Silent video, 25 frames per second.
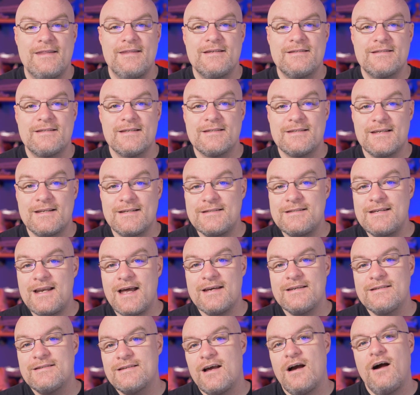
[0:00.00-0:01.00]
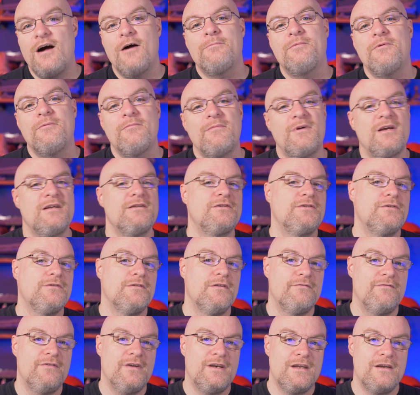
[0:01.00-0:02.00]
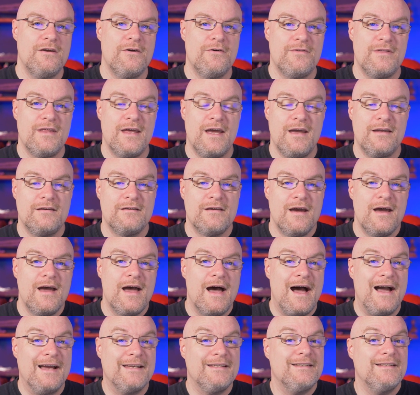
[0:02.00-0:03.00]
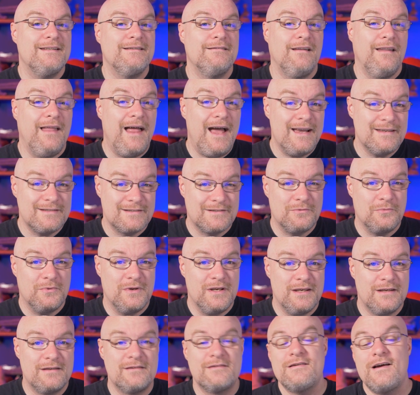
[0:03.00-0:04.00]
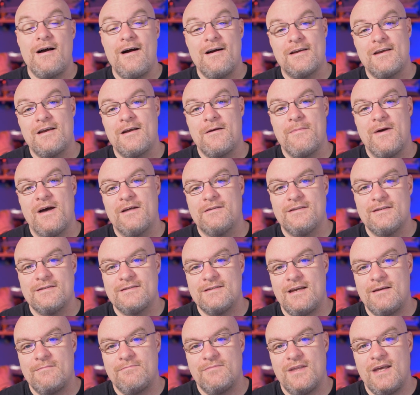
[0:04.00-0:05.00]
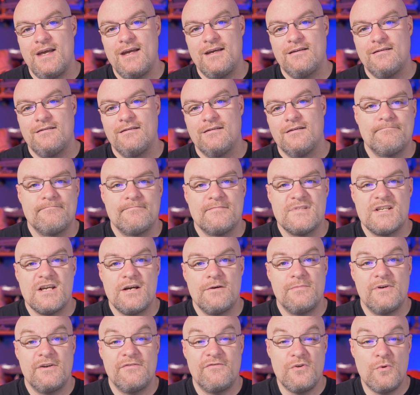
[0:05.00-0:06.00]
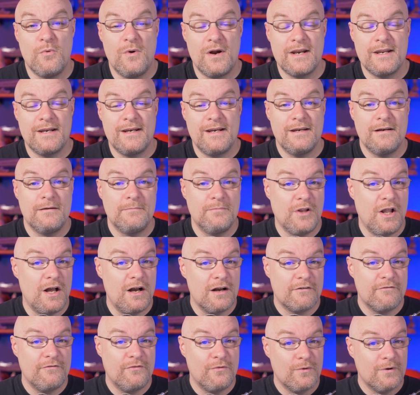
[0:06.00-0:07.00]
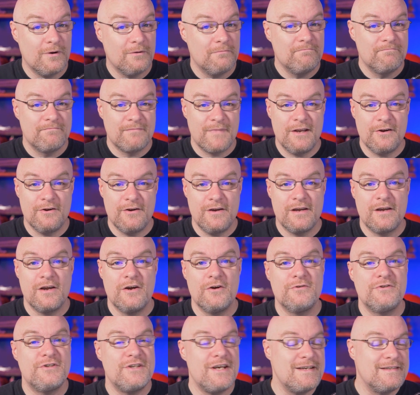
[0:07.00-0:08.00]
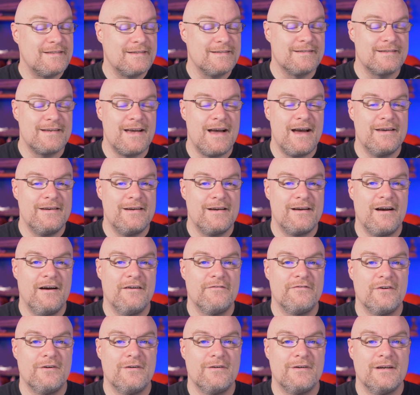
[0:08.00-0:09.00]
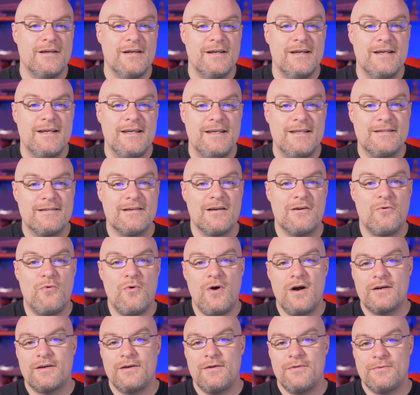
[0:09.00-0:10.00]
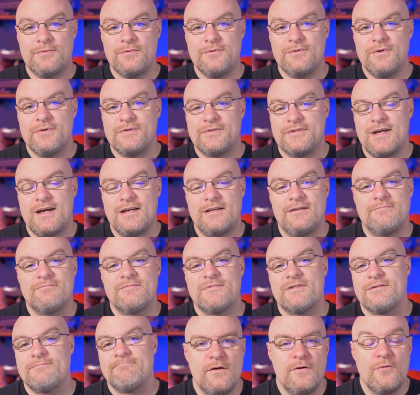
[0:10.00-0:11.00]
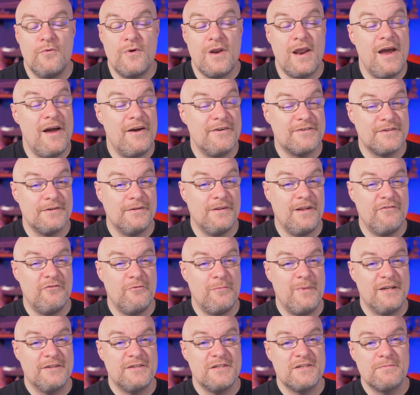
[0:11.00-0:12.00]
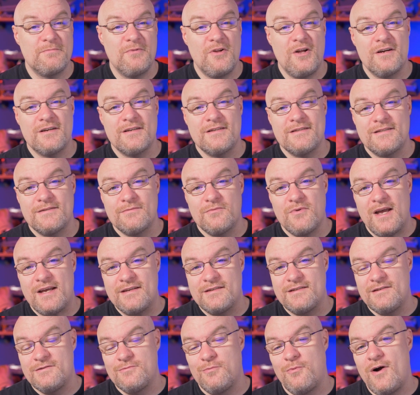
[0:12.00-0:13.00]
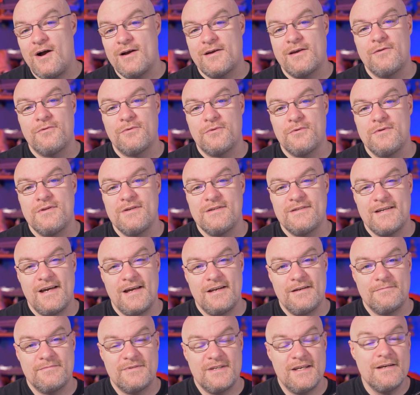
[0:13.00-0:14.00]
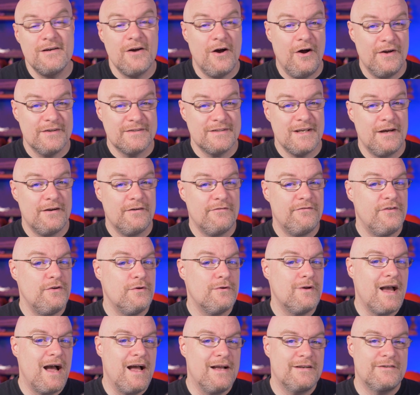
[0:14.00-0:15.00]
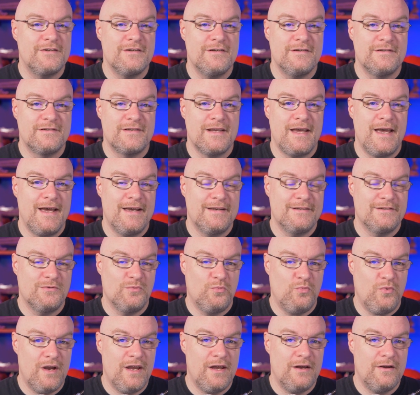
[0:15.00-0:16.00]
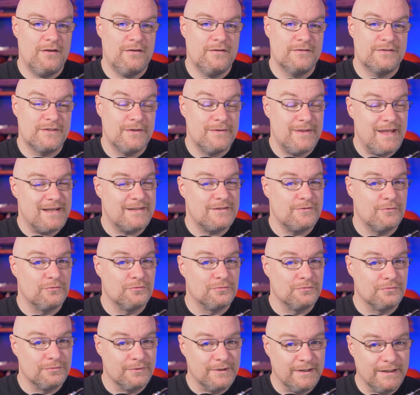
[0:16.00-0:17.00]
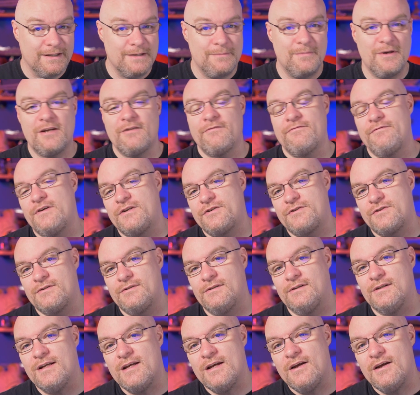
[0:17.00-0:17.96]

this is a nice complement to the video that I did last week talking about the same thing. So, but if you want it in a blog form, here you go. Jason's got you covered. He's going to walk you through those items. What I also love about this blog is as he's walking through these items, he calls out a few gotchas as well. So that's really beneficial